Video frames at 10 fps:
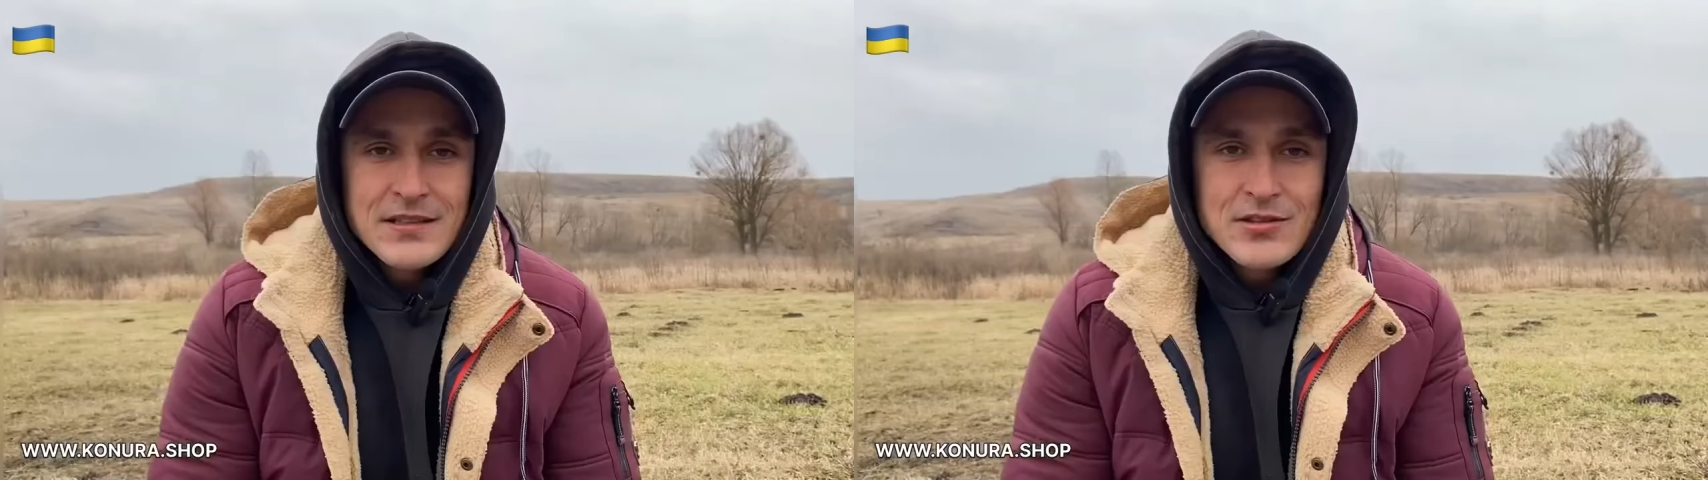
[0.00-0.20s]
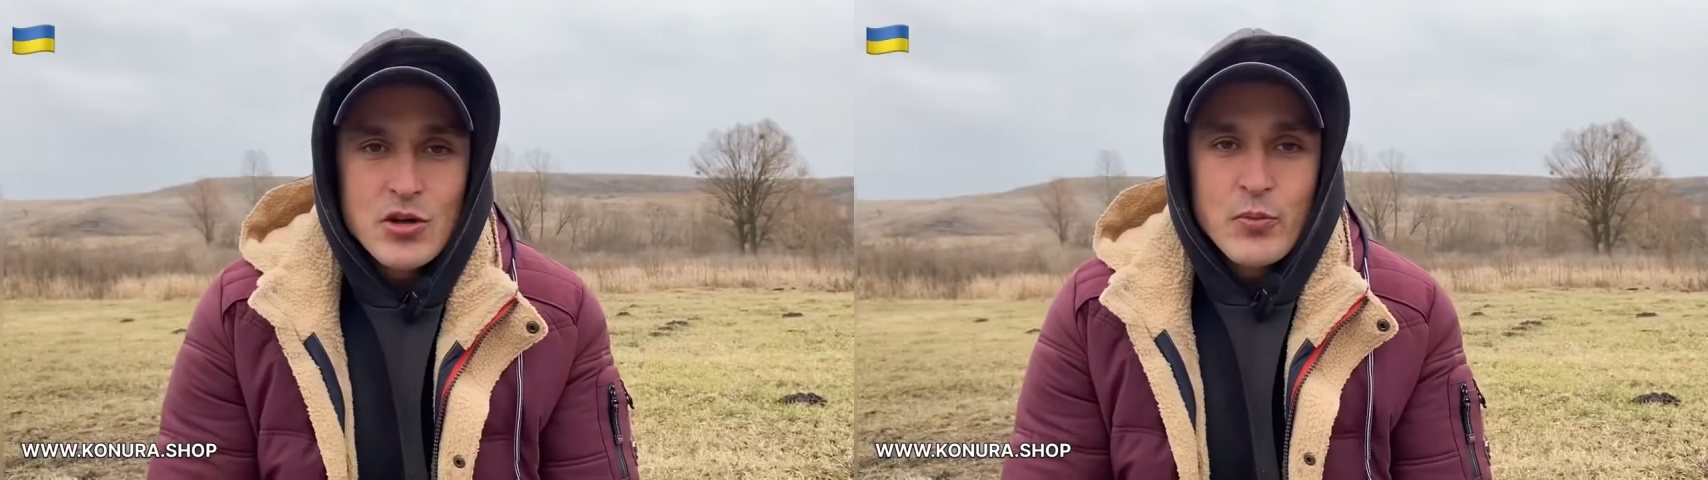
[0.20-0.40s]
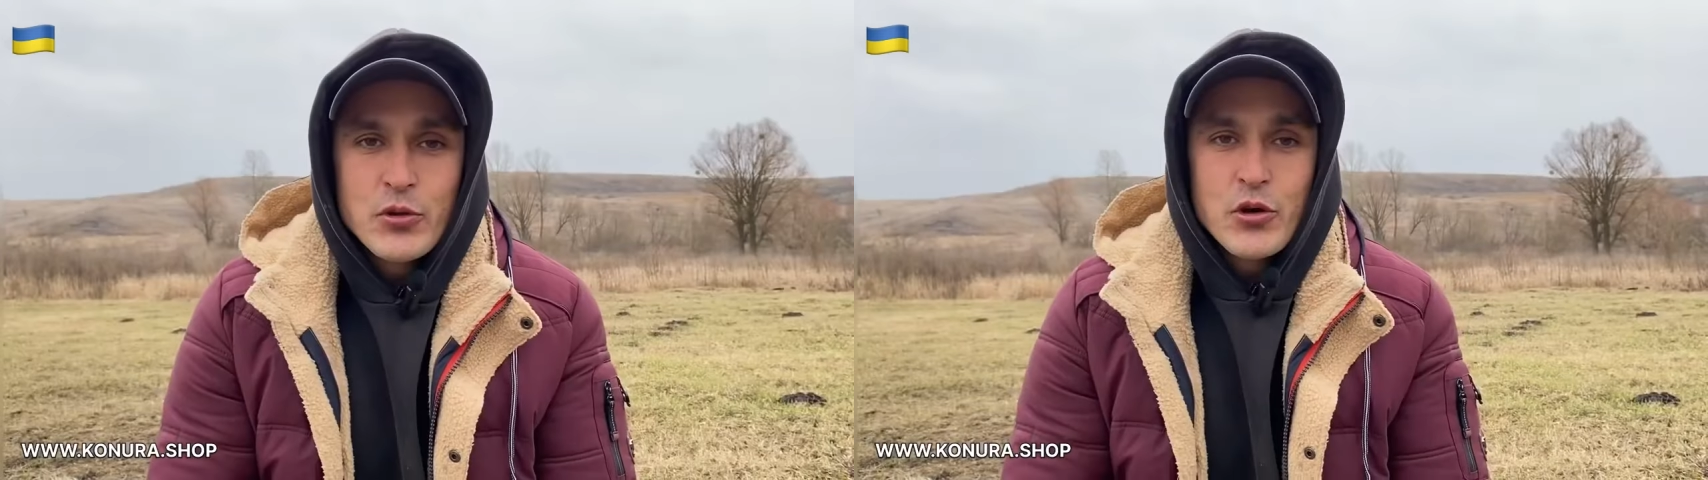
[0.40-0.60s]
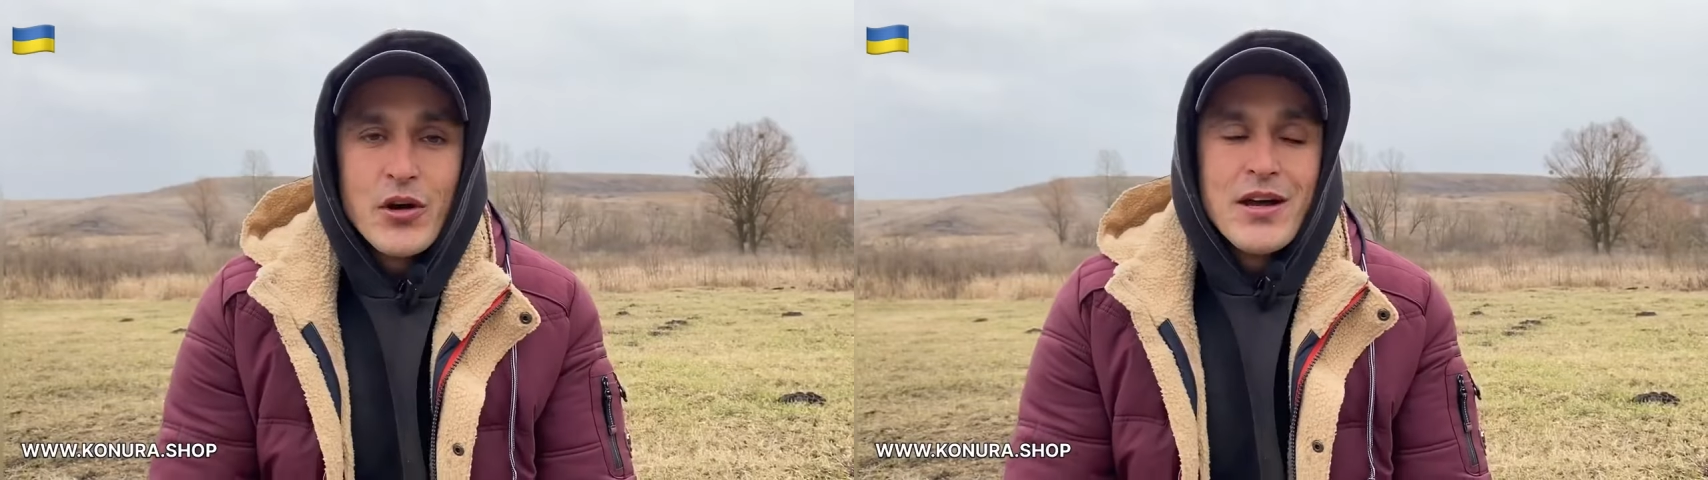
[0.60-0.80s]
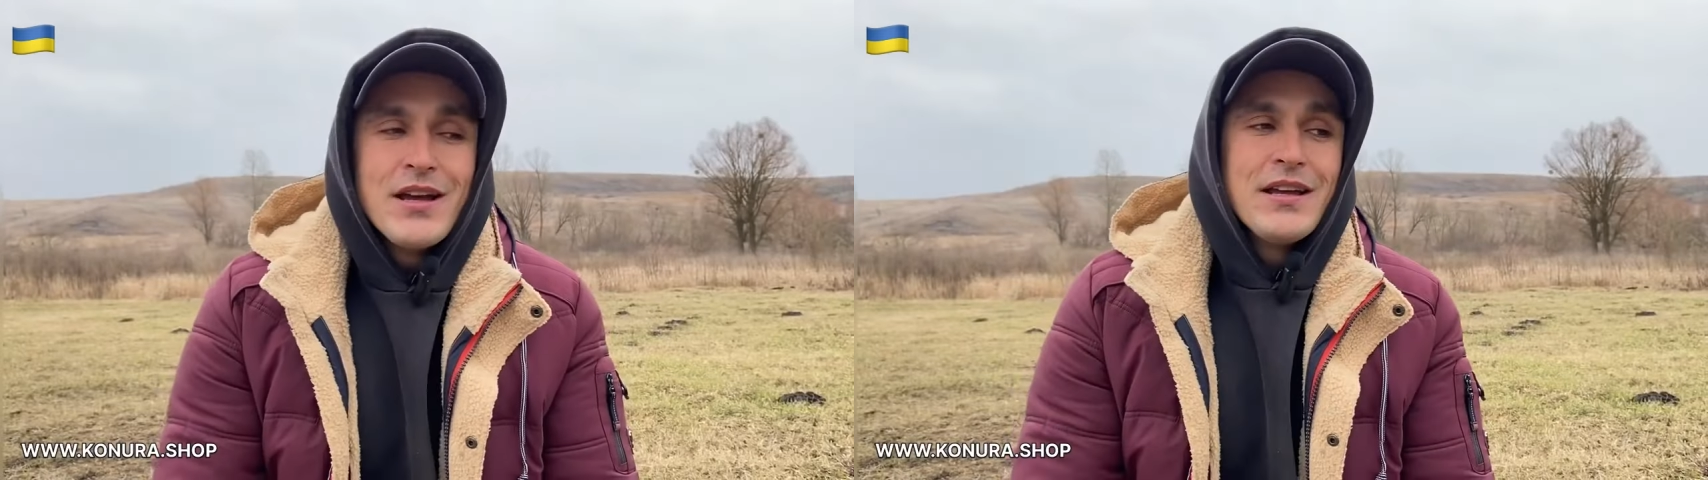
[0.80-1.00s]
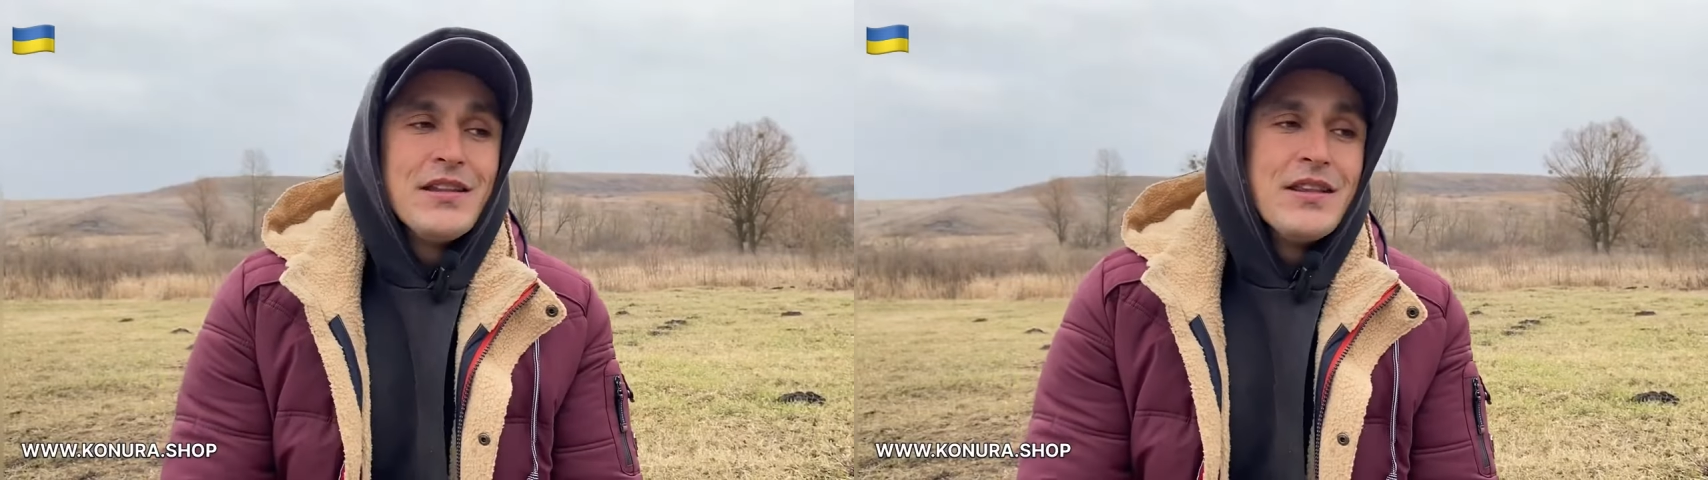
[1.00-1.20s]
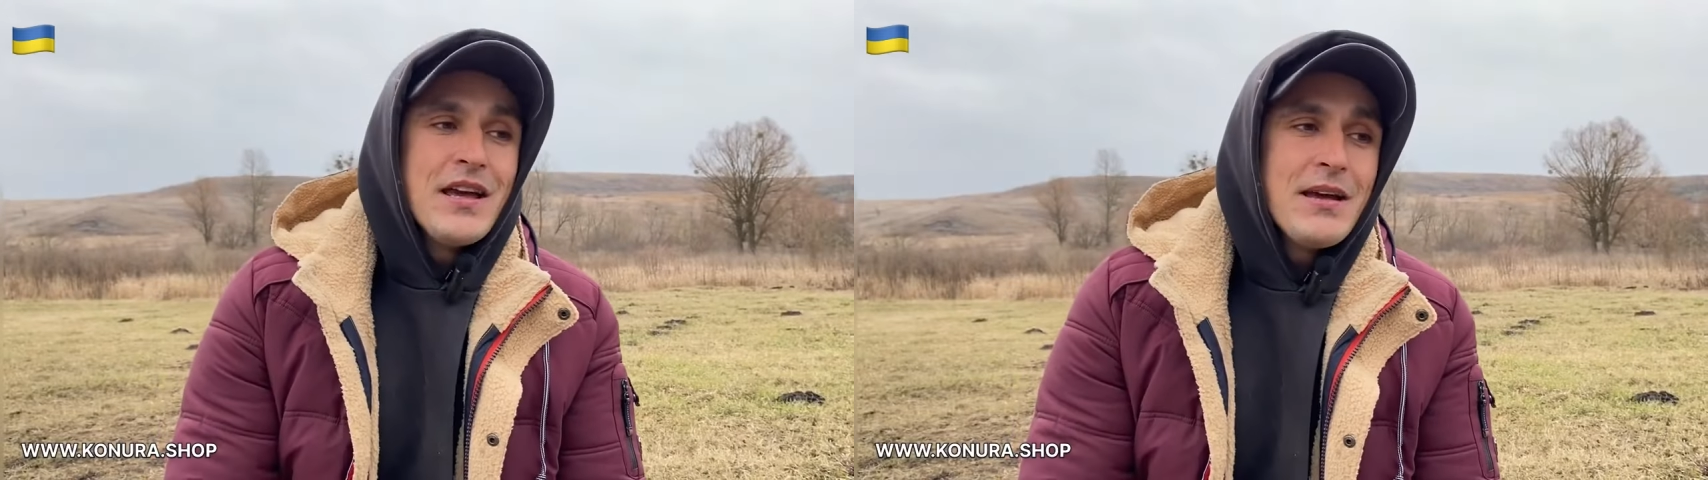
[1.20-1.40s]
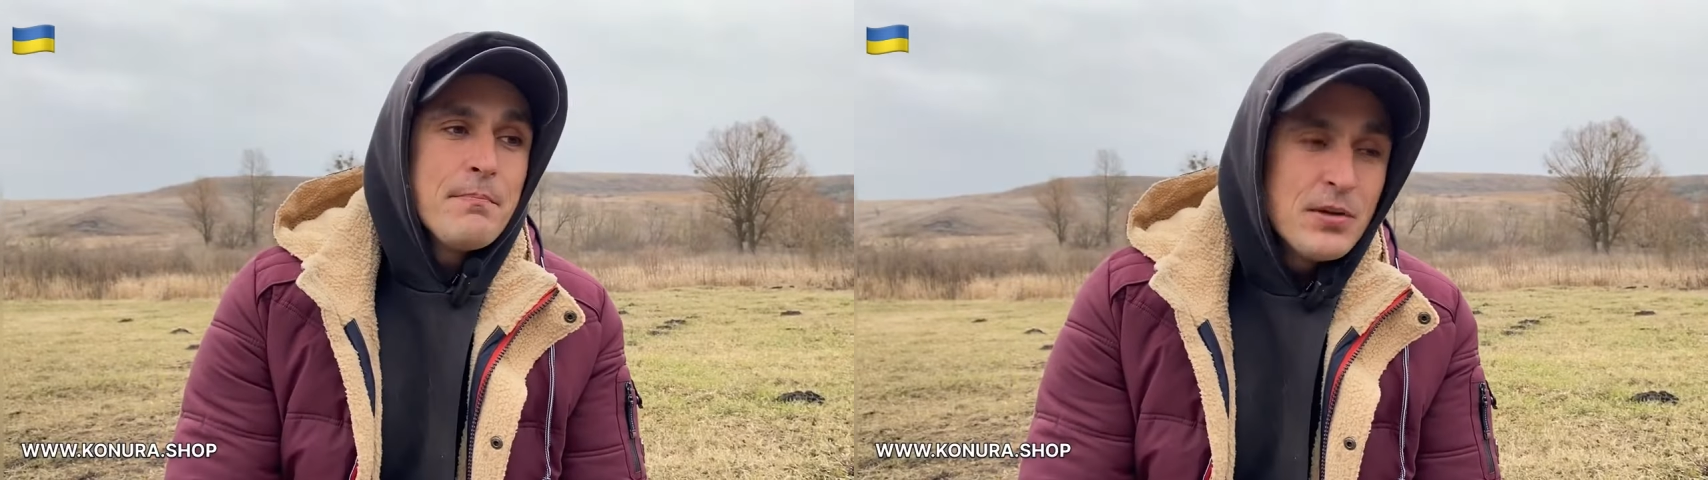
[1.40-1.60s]
the stimulus,
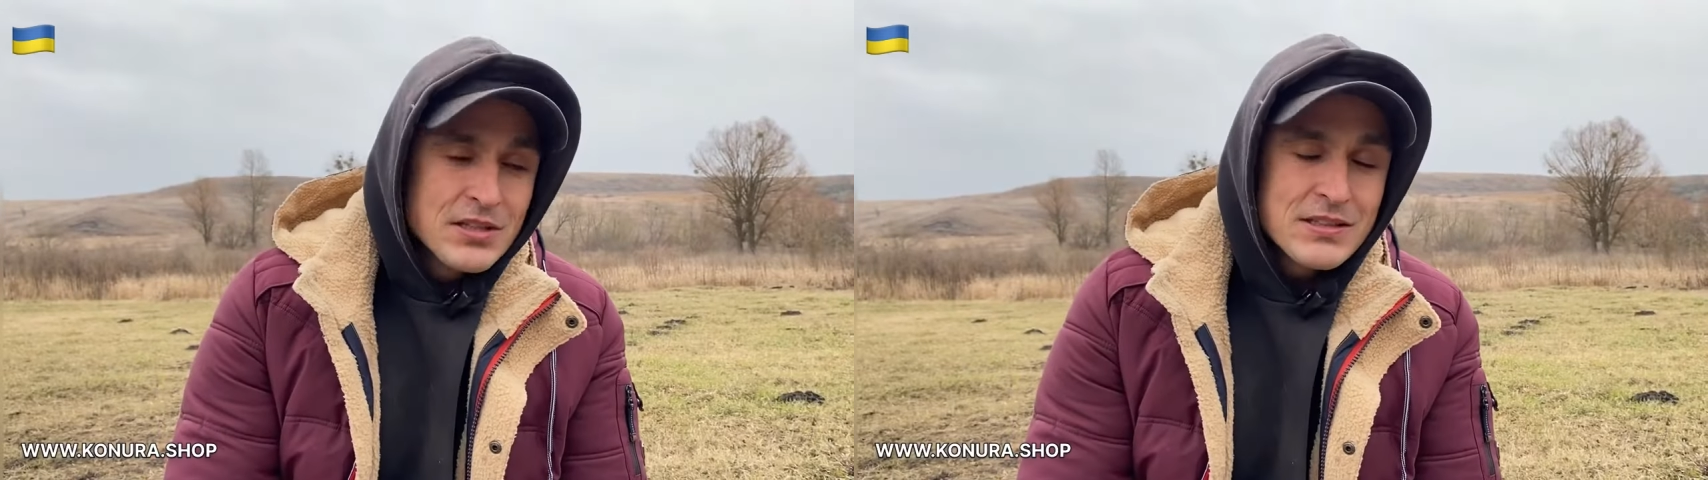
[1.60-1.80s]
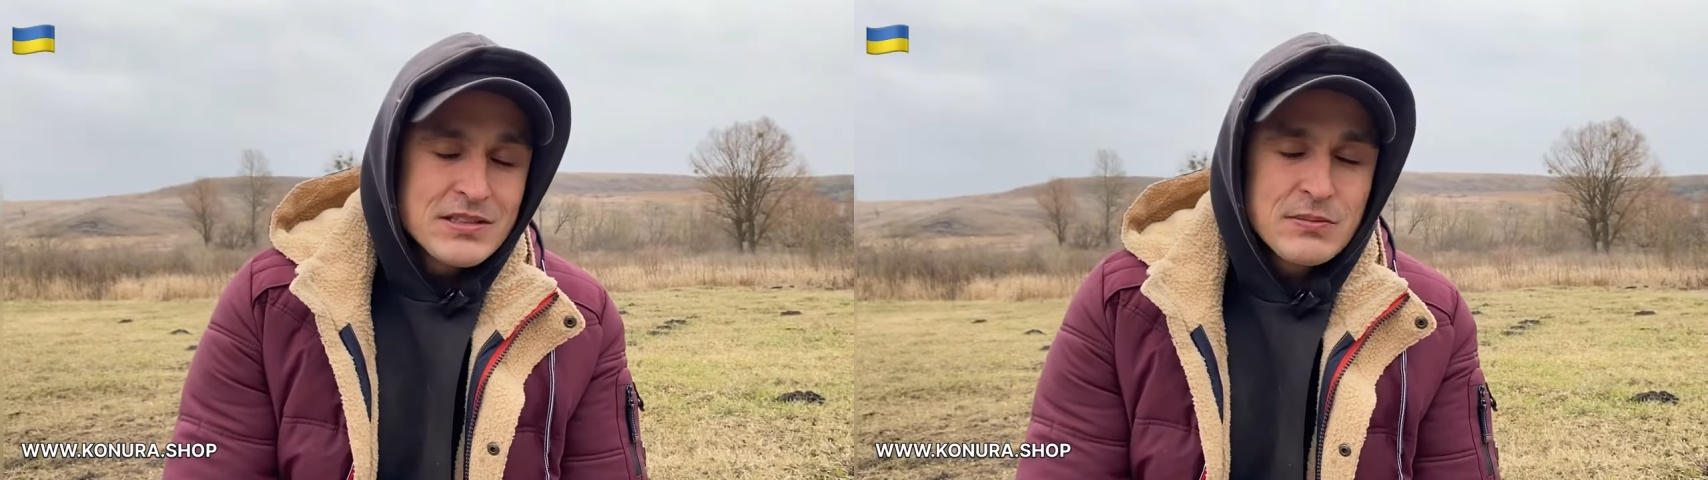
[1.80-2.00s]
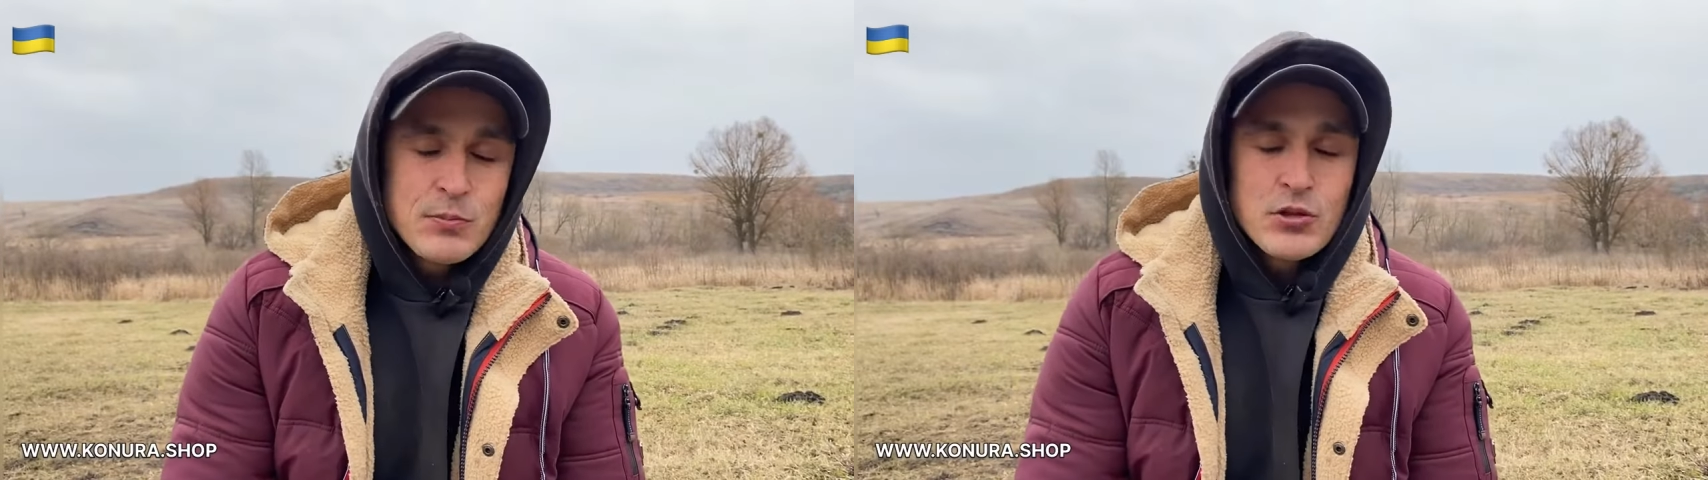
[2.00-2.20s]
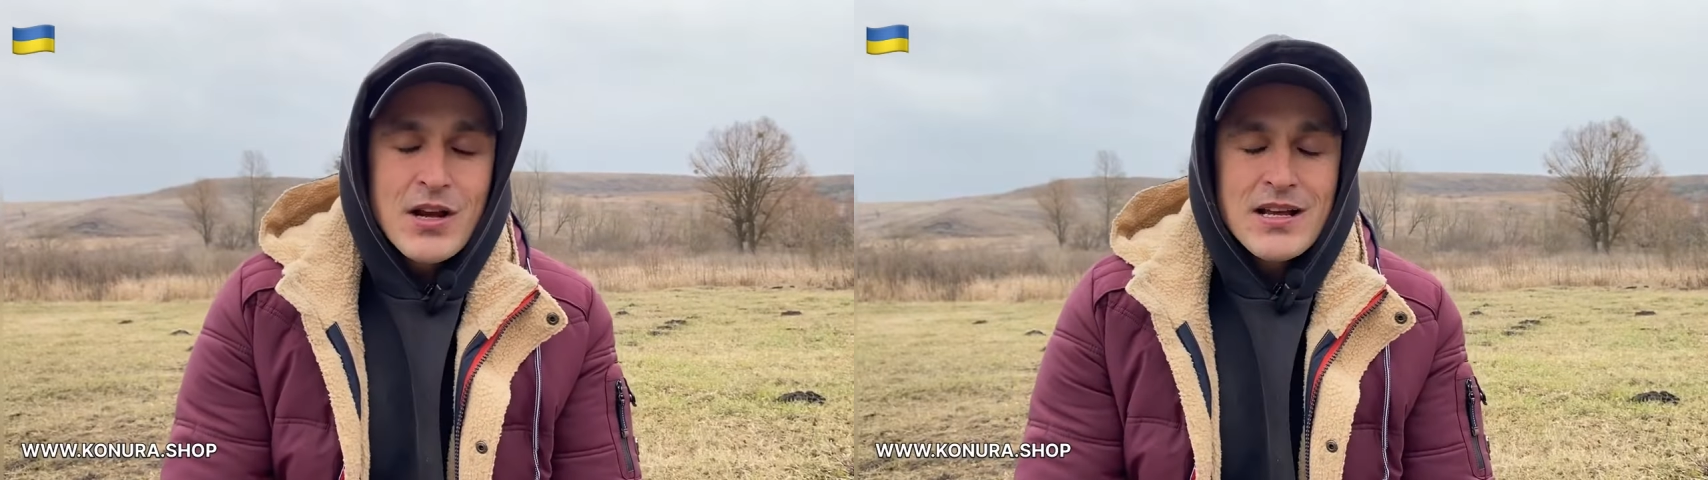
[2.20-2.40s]
do not chase